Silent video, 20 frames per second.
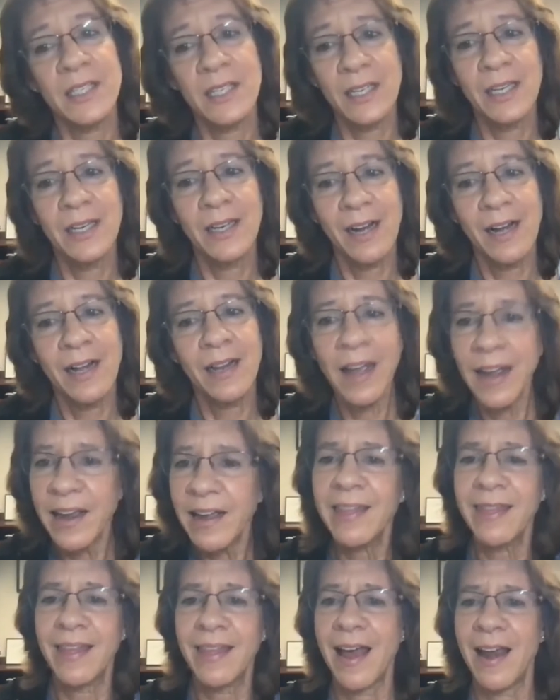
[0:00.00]
easy. I
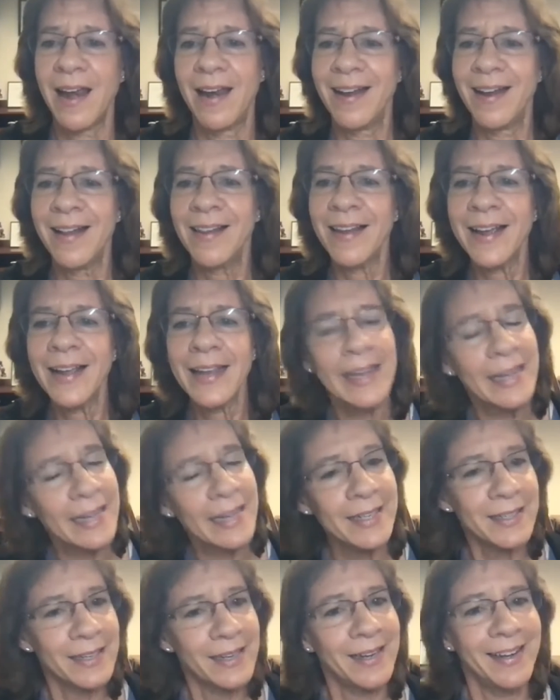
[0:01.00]
like that. I like
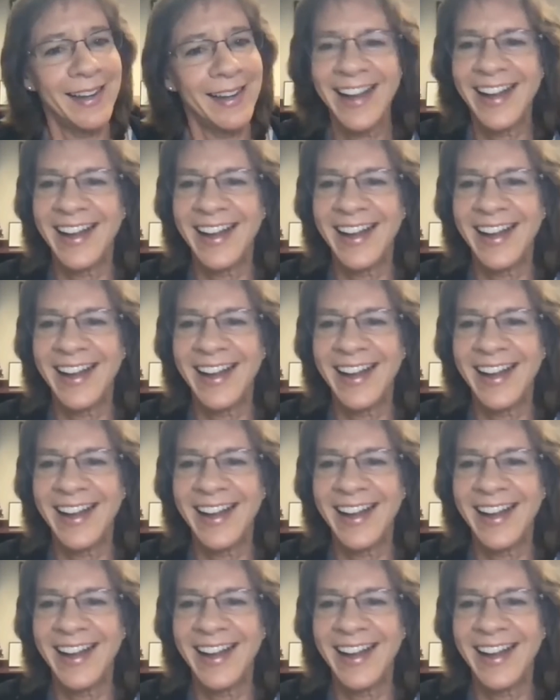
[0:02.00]
easy.